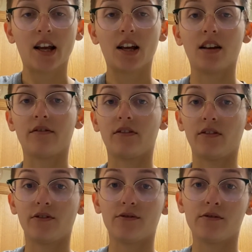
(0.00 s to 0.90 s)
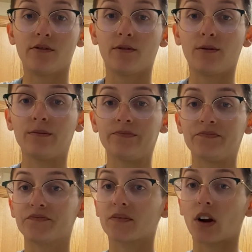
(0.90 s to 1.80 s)
If you
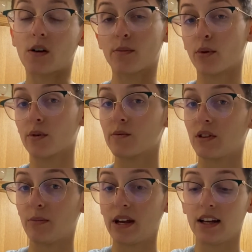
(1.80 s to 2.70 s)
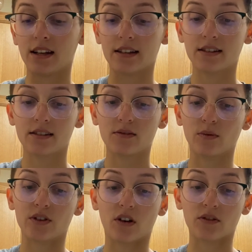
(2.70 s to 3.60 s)
are born with a penis,
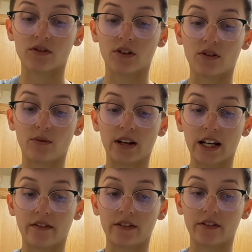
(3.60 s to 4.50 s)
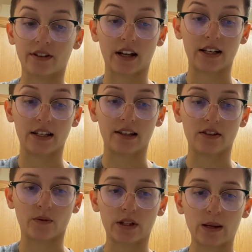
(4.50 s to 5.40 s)
which also we have different ideas
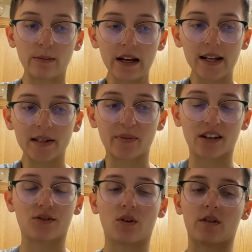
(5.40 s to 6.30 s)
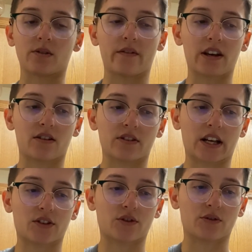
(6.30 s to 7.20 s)
of what that means, because you also have
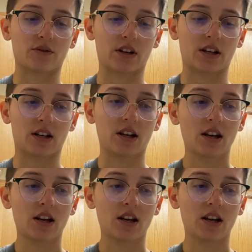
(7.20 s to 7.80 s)
intersex children